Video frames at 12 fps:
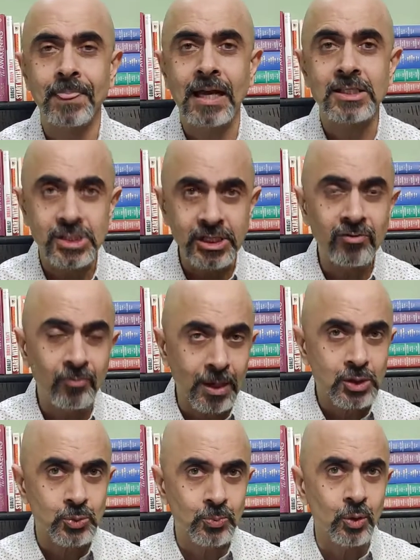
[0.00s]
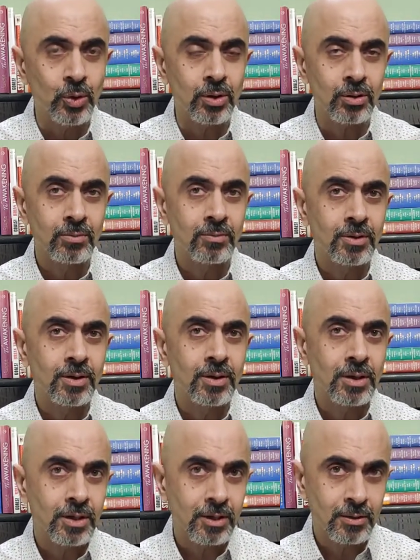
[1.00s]
achieve much more,
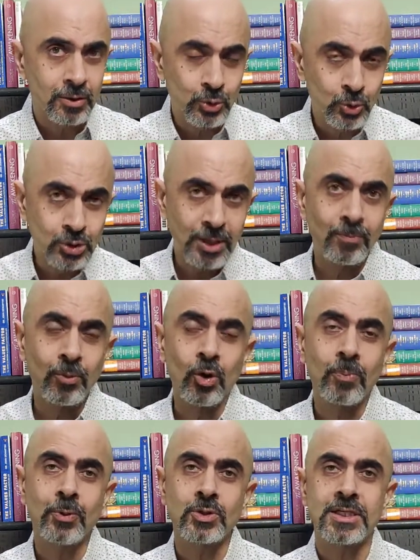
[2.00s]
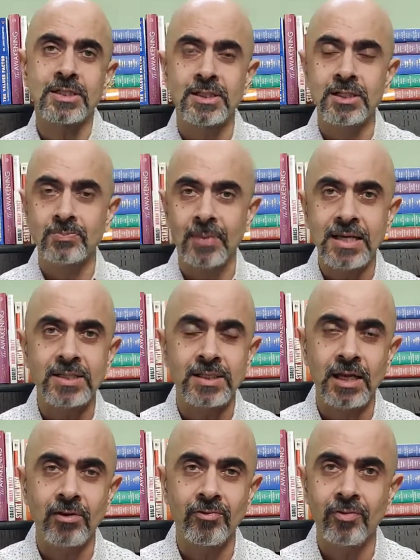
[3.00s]
do some more processes
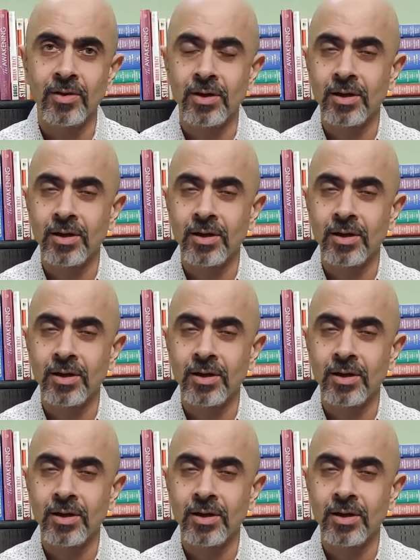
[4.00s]
myself,